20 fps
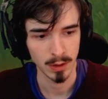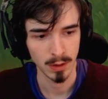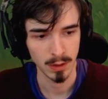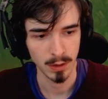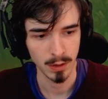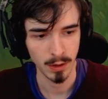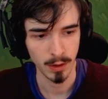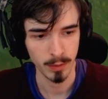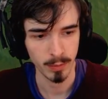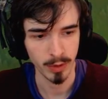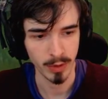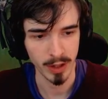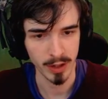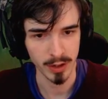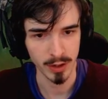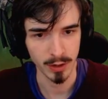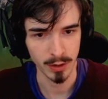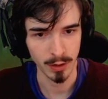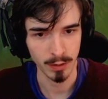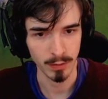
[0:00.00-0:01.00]
No
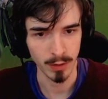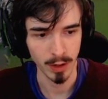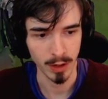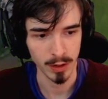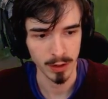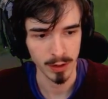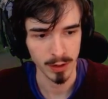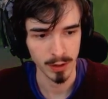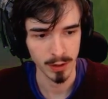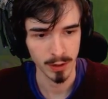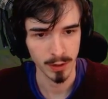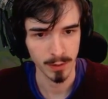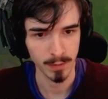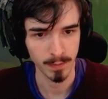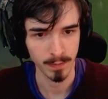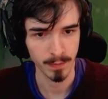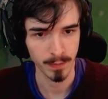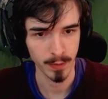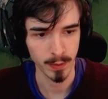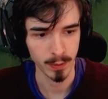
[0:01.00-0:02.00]
pressure, no rush.
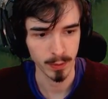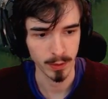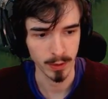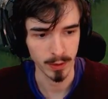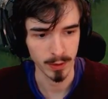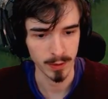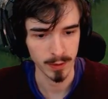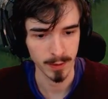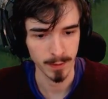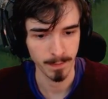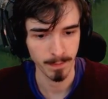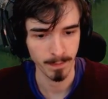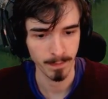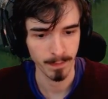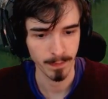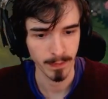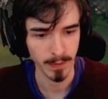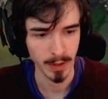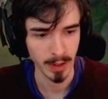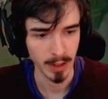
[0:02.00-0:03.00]
All good.
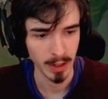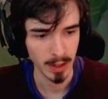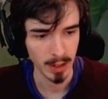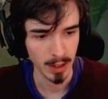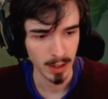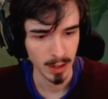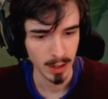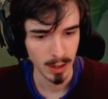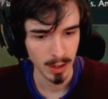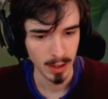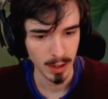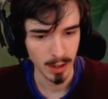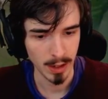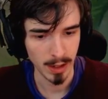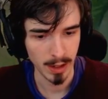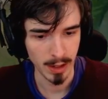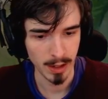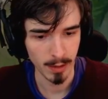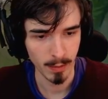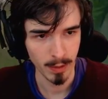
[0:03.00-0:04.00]

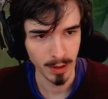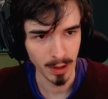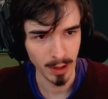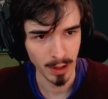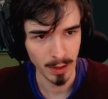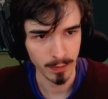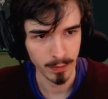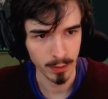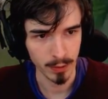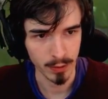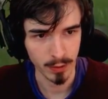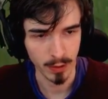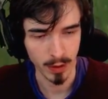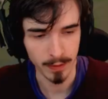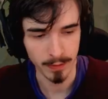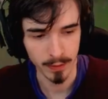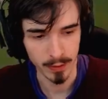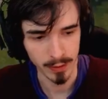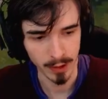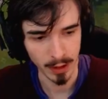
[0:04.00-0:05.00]
When can I afford
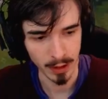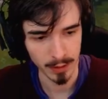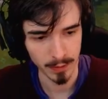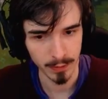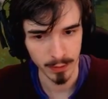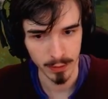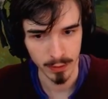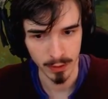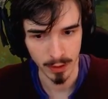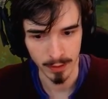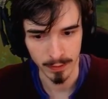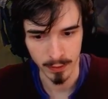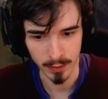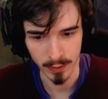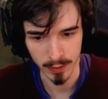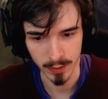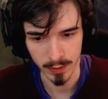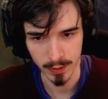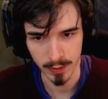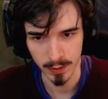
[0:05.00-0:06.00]
Triforce? I can afford
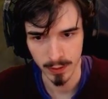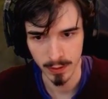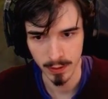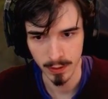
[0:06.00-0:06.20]
Triforce.